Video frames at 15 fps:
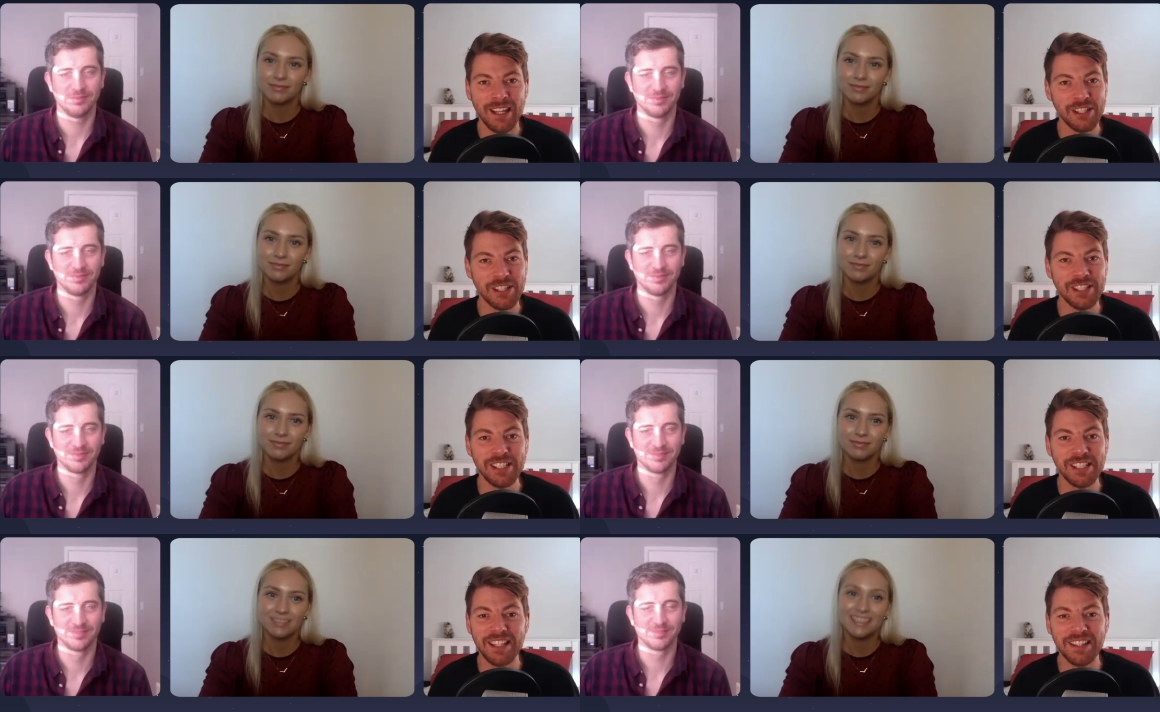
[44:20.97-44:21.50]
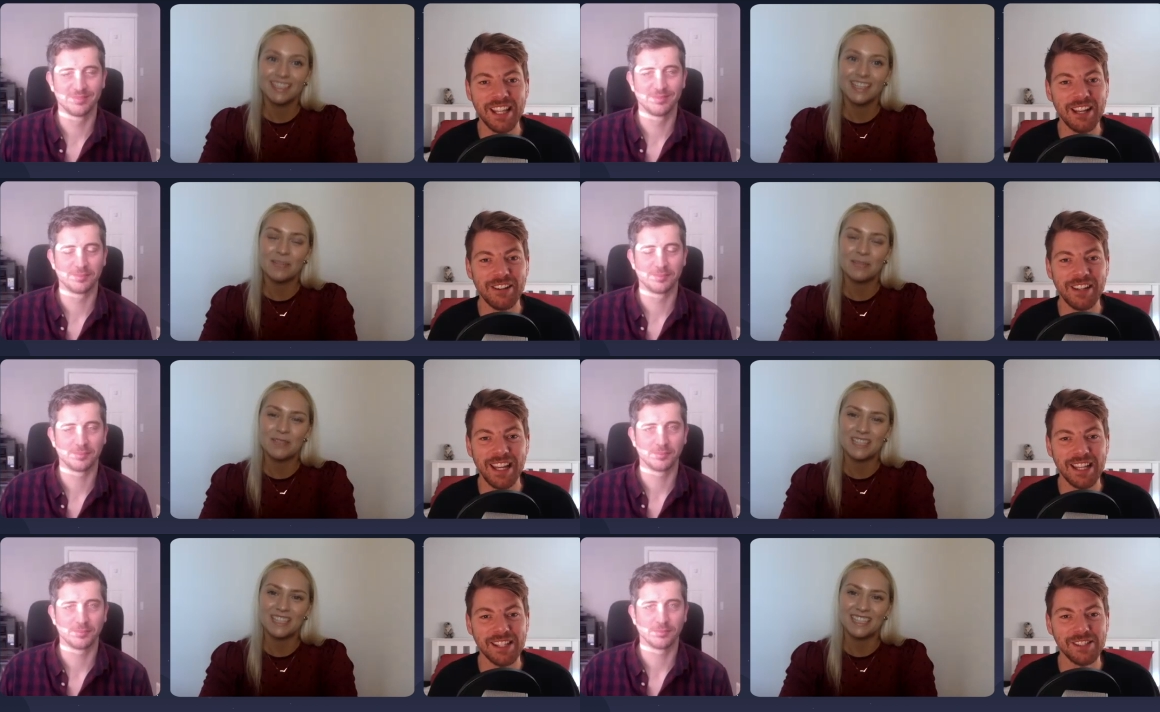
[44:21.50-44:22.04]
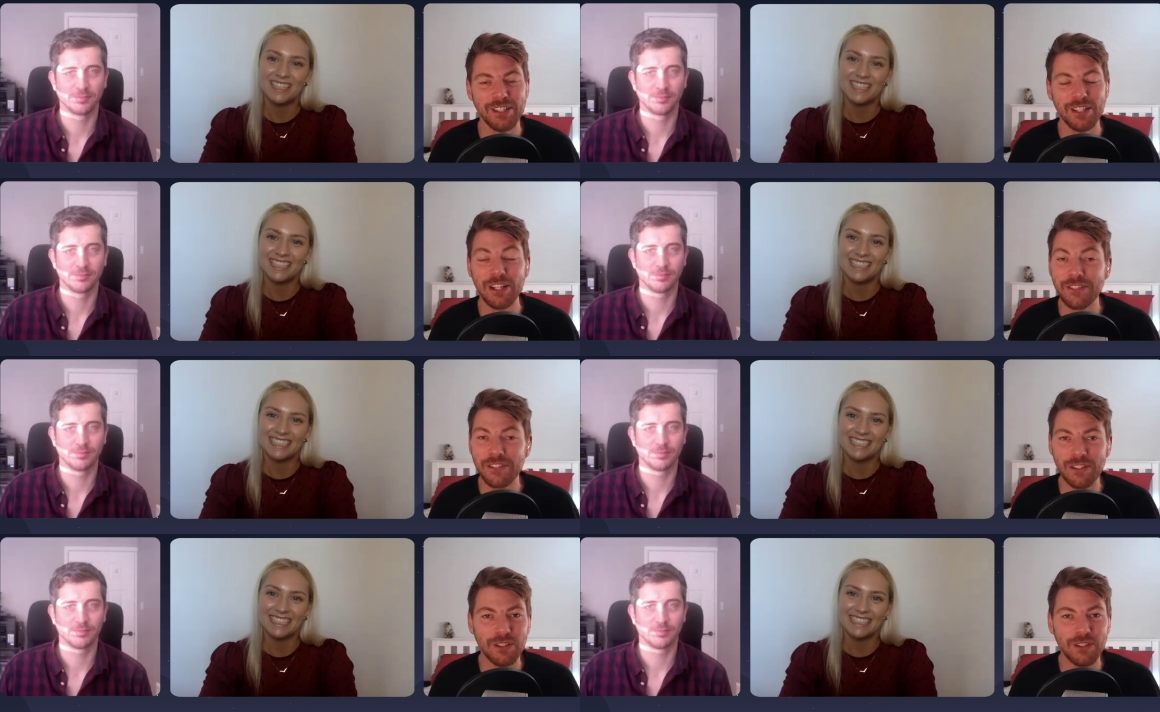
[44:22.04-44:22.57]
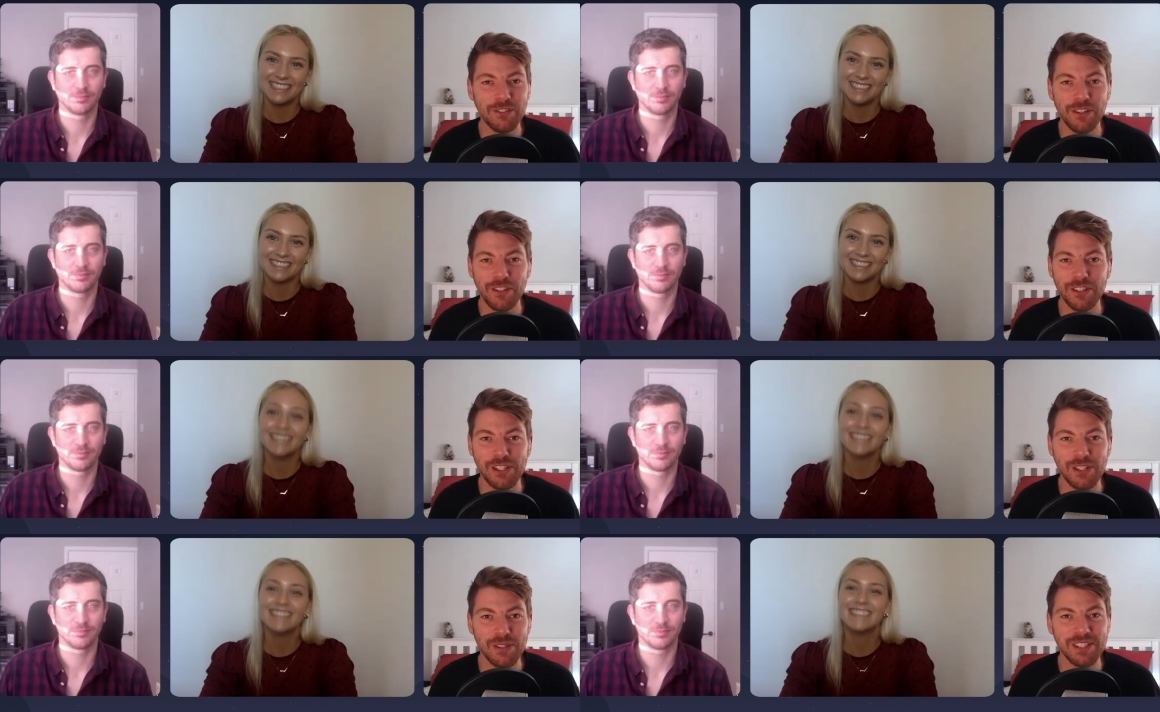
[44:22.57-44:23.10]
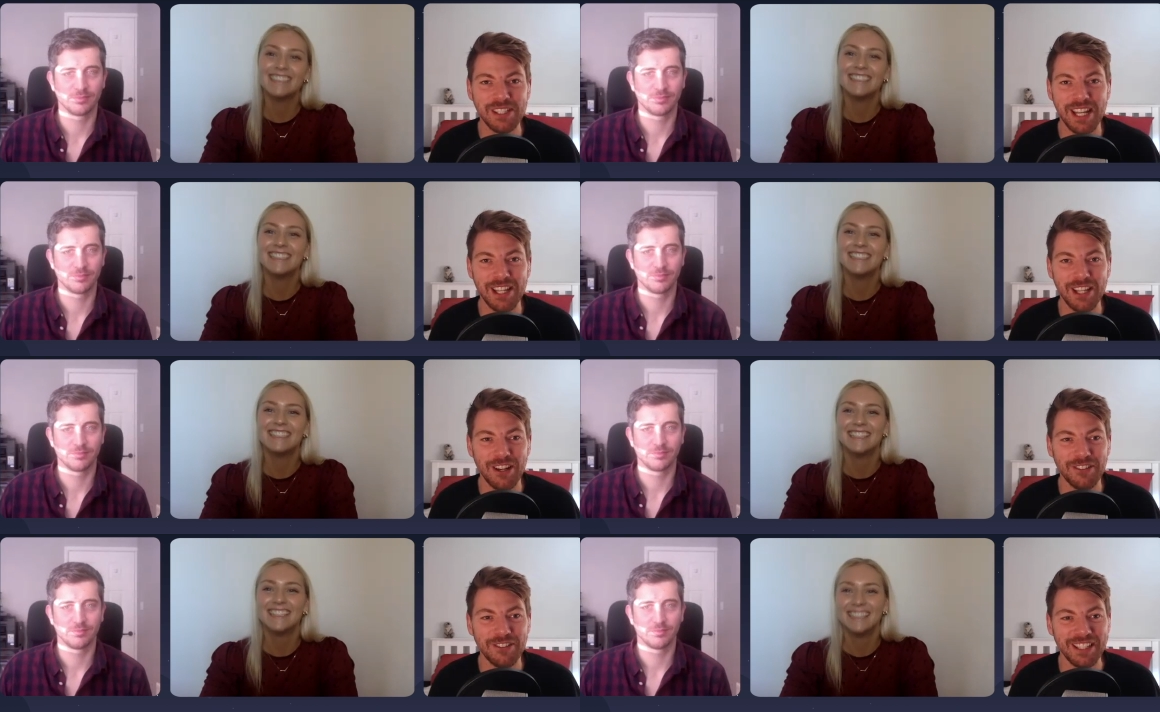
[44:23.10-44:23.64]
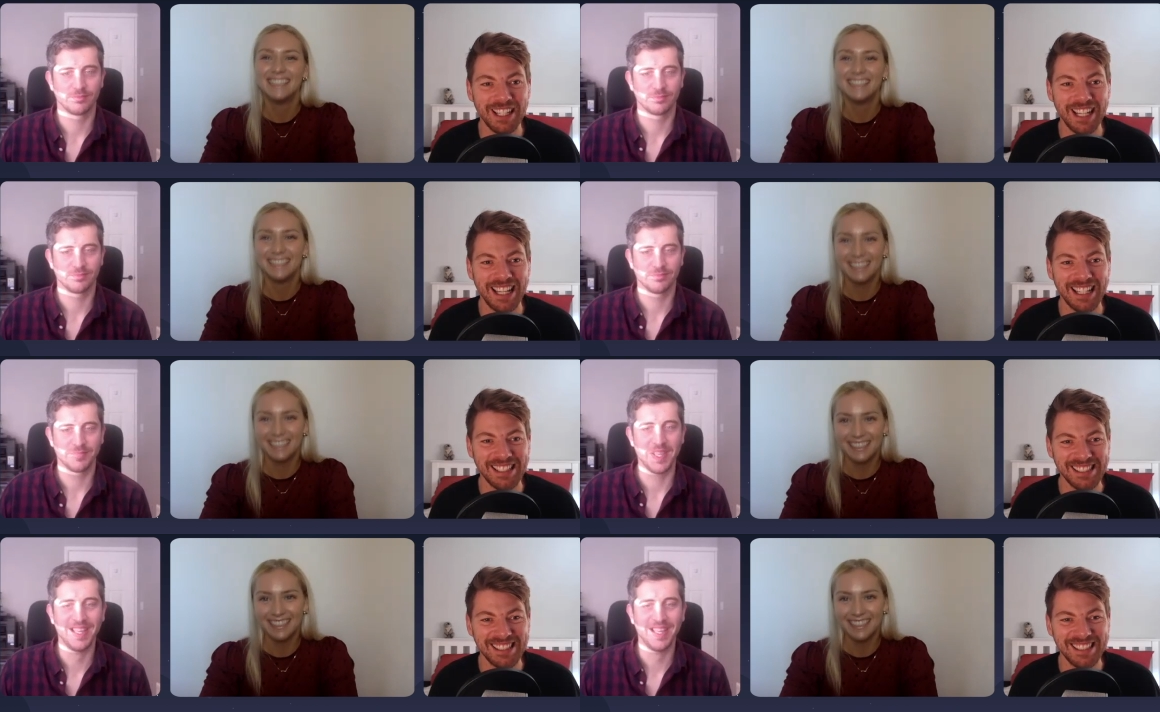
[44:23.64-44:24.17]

Speaker 1: Just sit there and get served, and all you've got to do is take off and land.